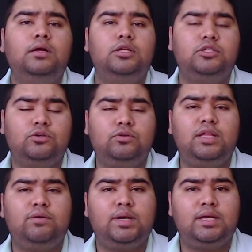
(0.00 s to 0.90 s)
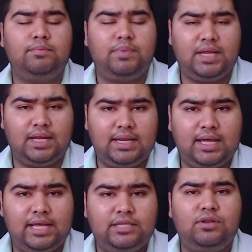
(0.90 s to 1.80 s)
So they were completely
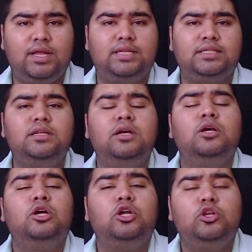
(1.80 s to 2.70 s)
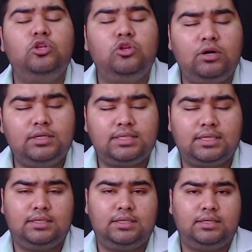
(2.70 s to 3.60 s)
isolated, not
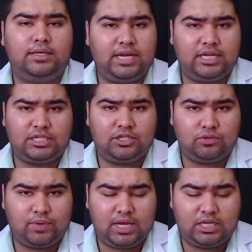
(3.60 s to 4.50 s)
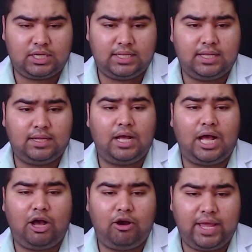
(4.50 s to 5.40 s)
uh, related to each other.
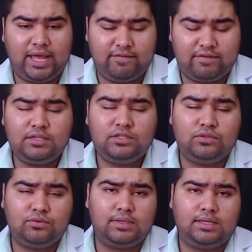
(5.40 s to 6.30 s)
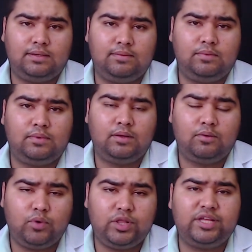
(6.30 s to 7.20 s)
However, so, um,
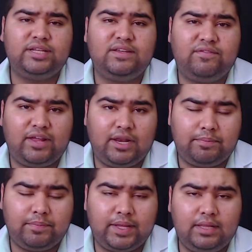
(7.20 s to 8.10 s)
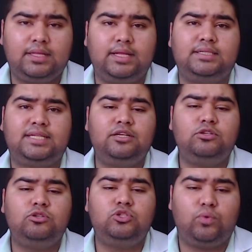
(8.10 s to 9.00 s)
with development, they tend
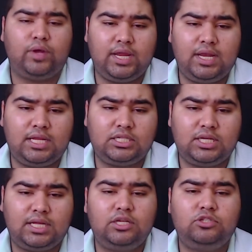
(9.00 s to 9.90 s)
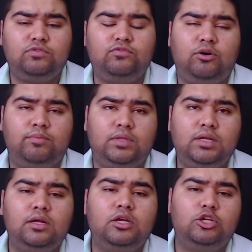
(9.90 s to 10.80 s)
to join each other to form
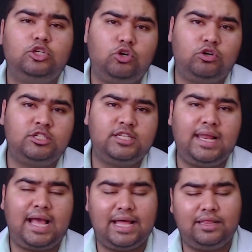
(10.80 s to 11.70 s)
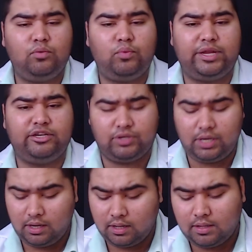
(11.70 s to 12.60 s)
the dorsal and the
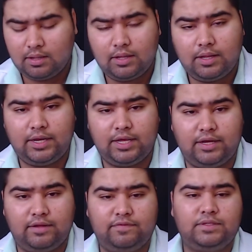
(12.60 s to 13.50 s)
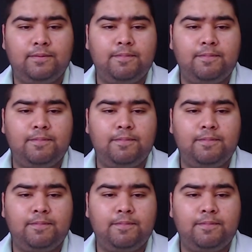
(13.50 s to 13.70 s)
ventral nerves.